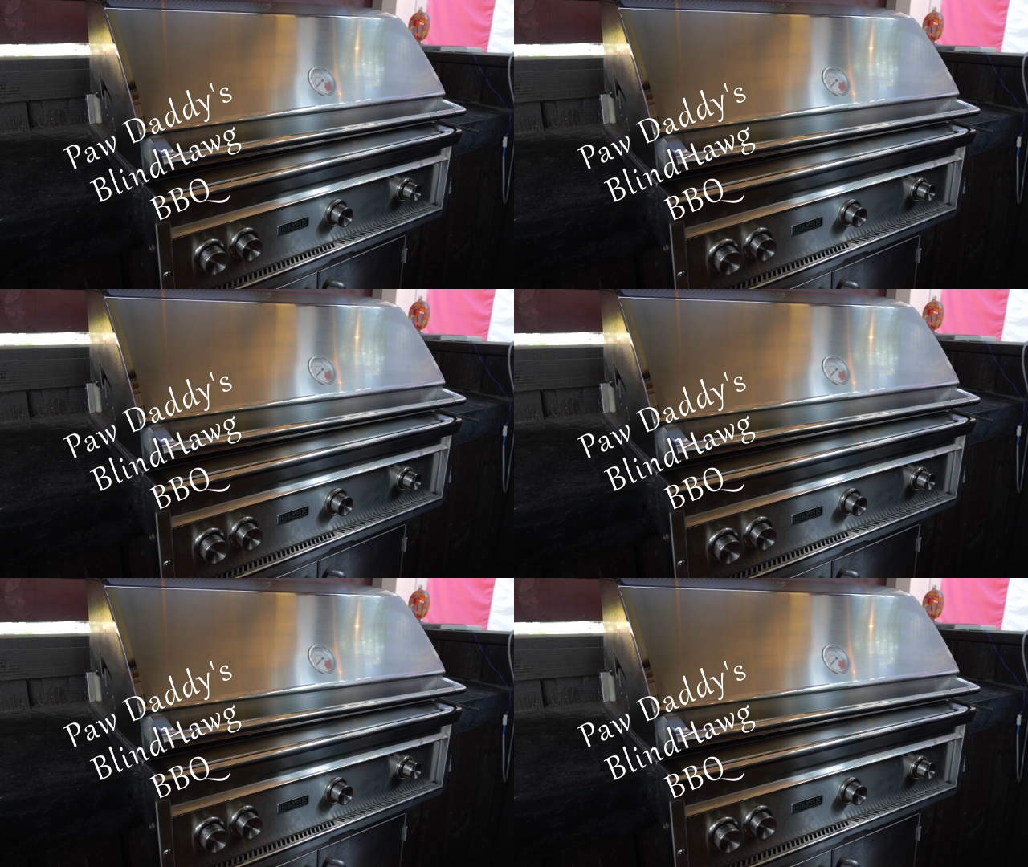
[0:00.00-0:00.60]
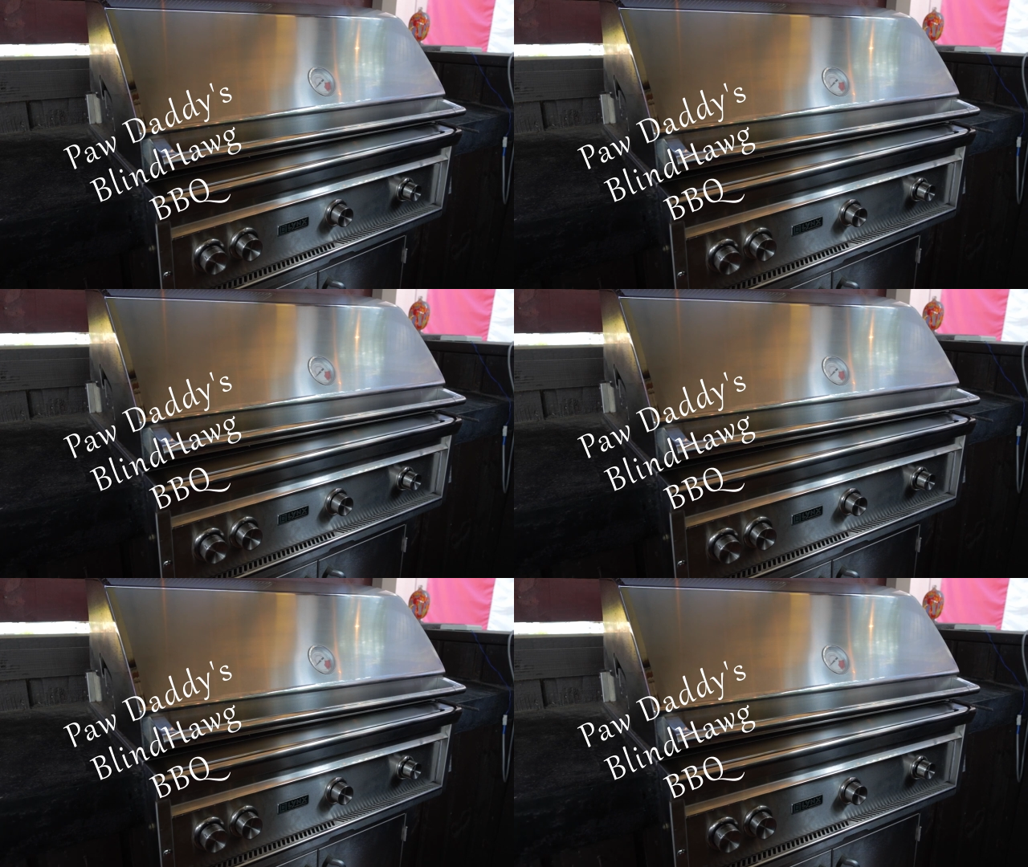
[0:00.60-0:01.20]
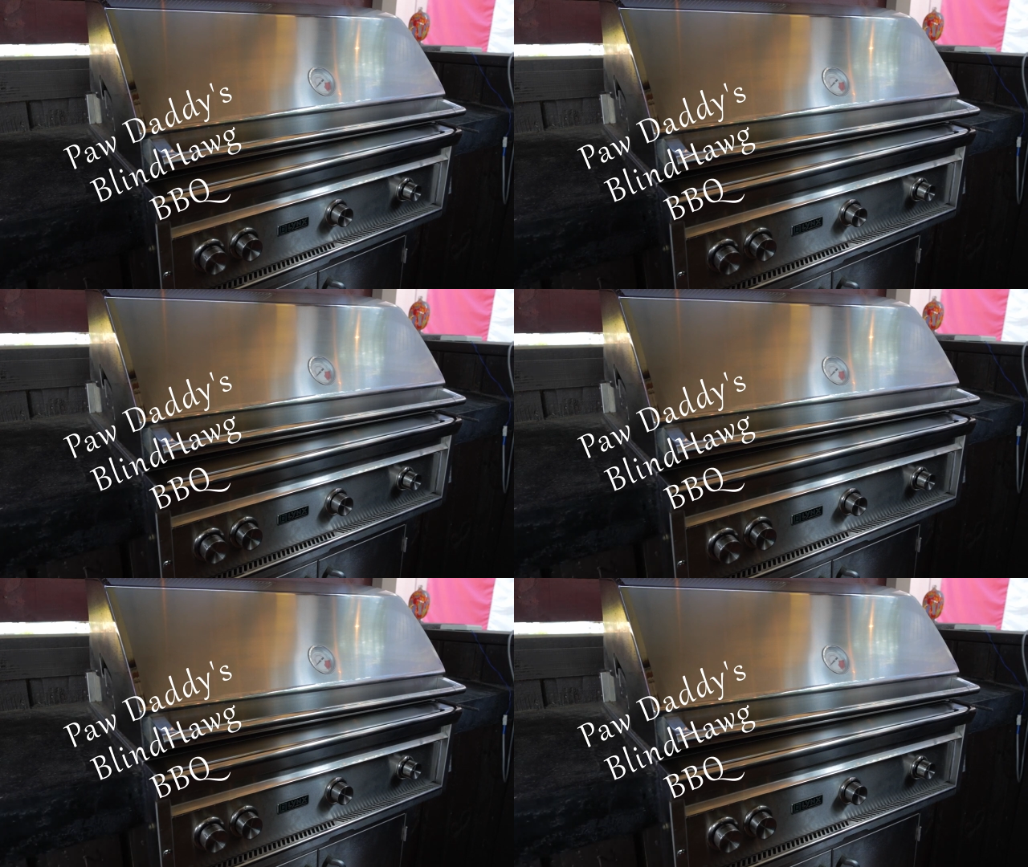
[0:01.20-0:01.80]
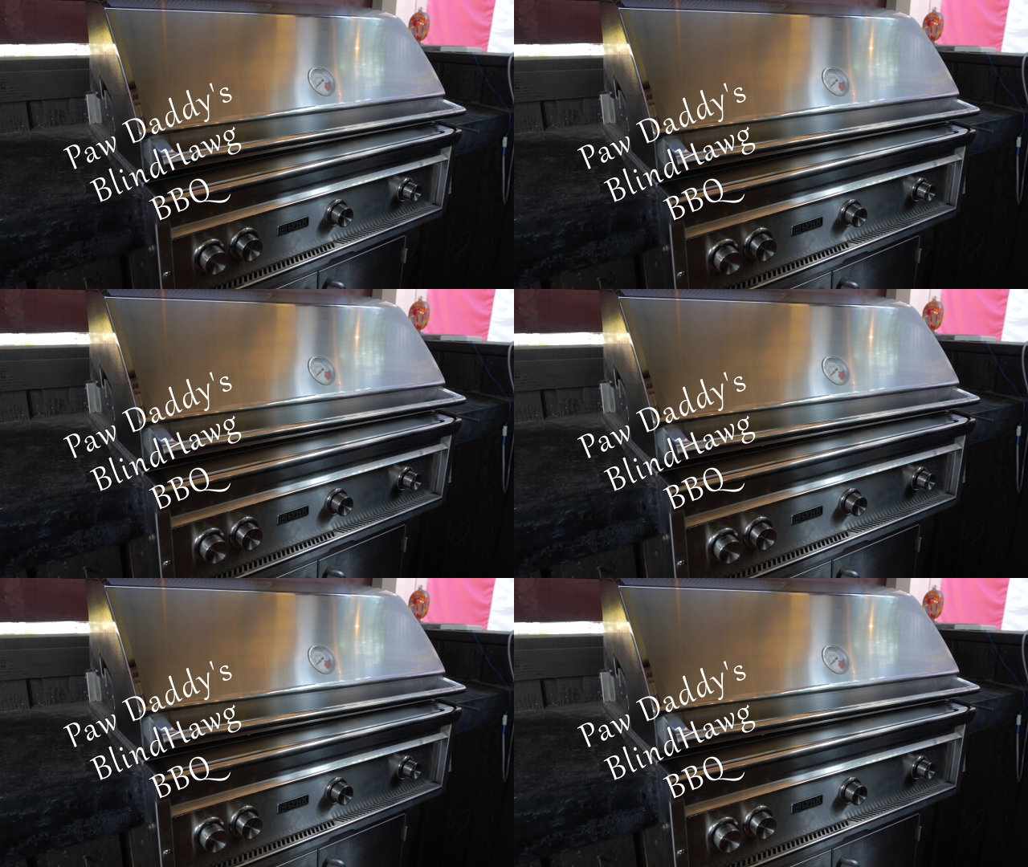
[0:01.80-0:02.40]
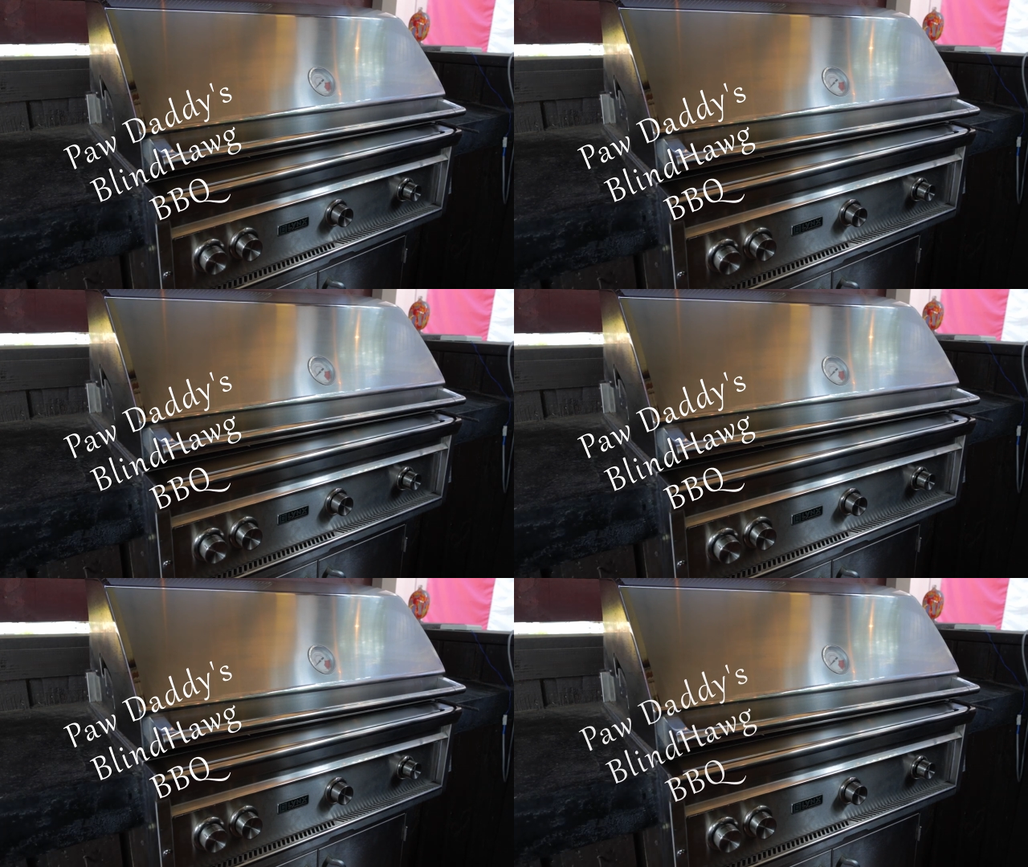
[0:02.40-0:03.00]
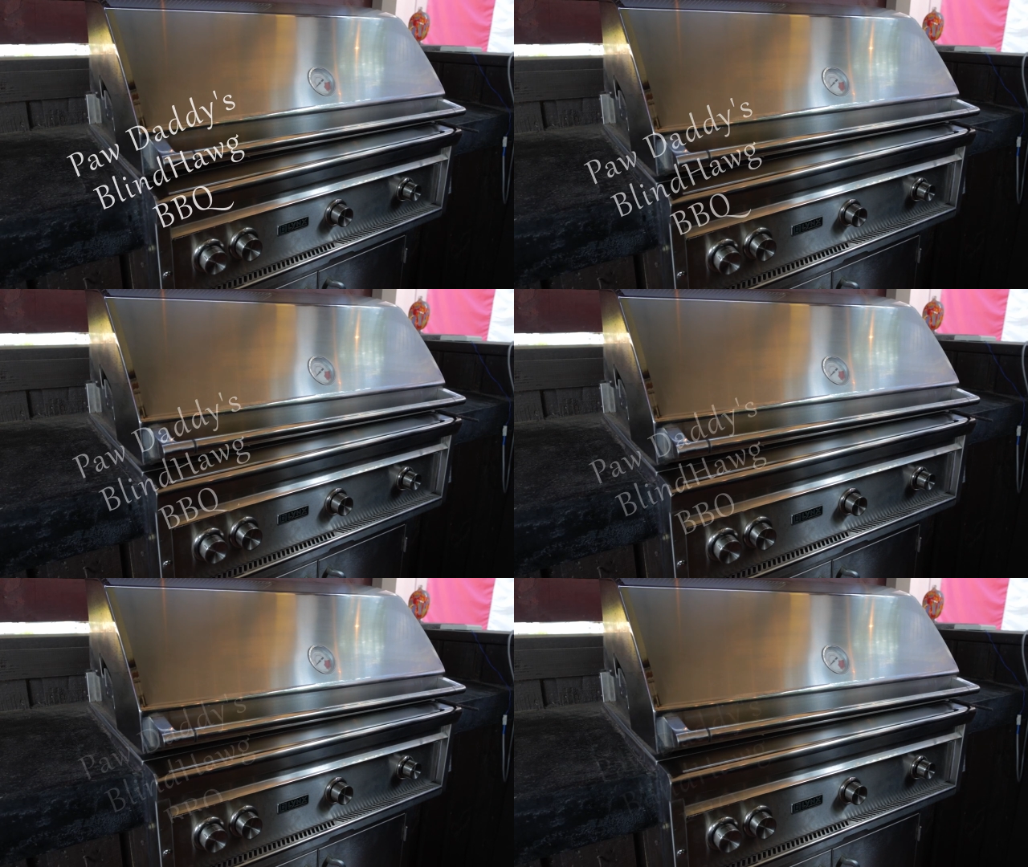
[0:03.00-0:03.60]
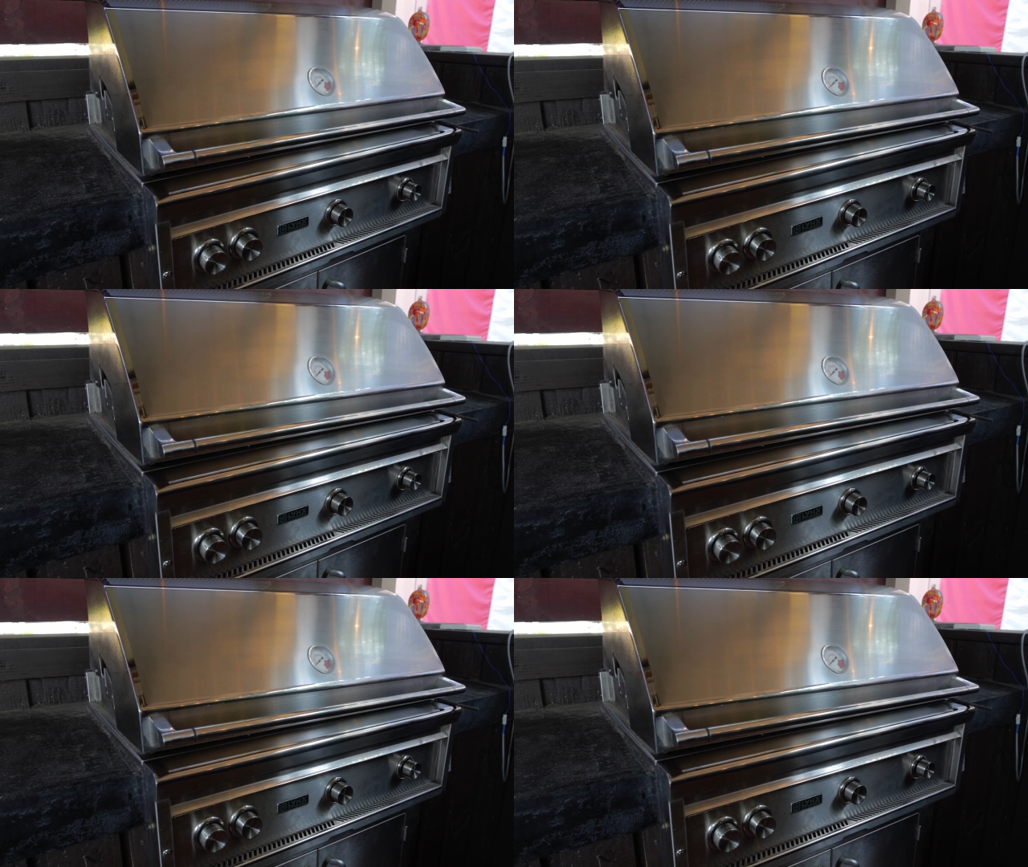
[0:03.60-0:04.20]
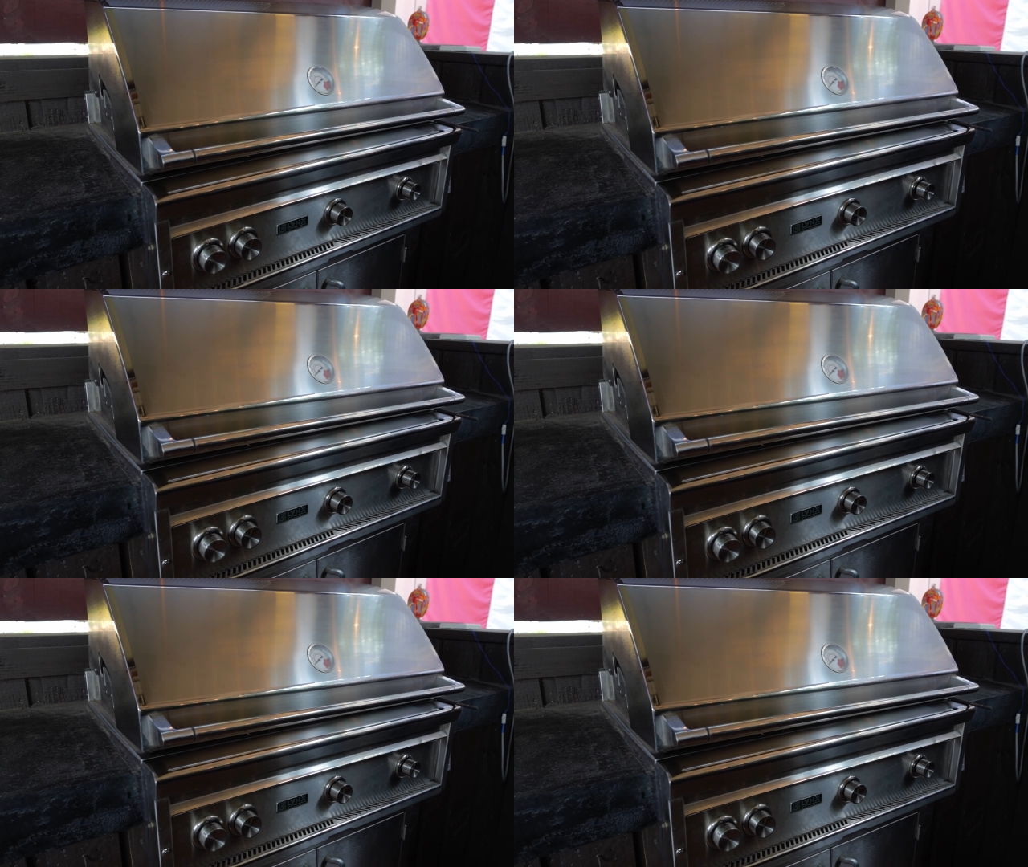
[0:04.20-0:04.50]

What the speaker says: No face is visible, so there are no lips to read.